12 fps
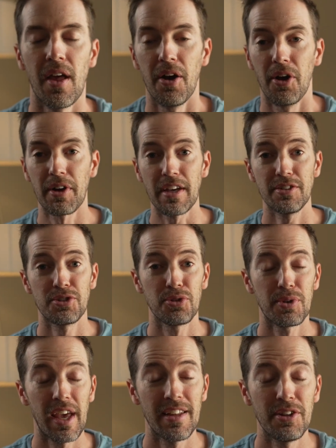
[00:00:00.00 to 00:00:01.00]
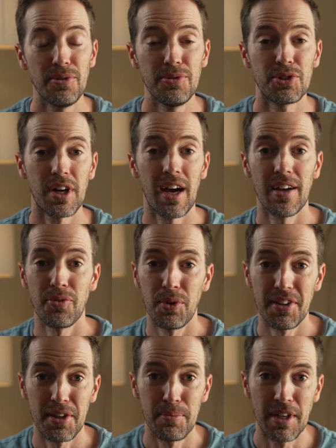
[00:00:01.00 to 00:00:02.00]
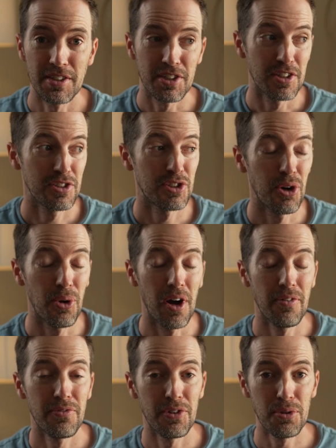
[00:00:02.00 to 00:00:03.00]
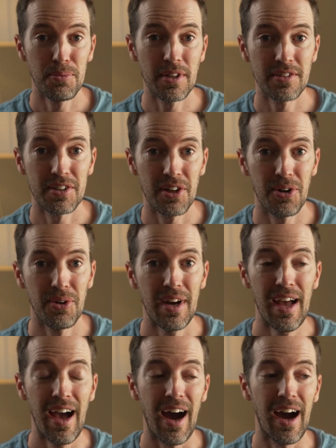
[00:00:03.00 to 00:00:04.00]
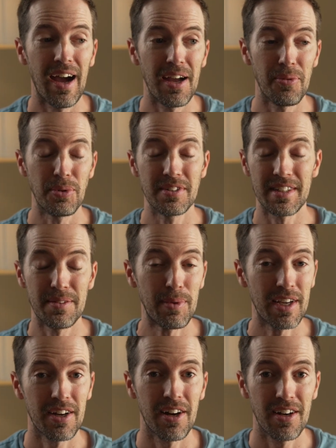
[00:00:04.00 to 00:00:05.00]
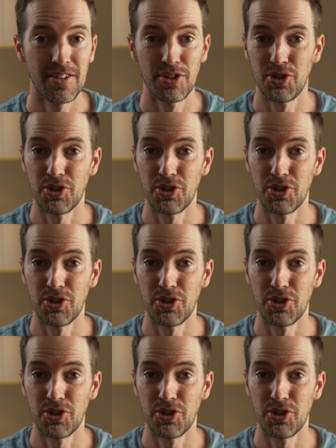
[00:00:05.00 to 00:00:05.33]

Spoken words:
Okay, so can you drive with dementia? So a few months ago, I was in my car just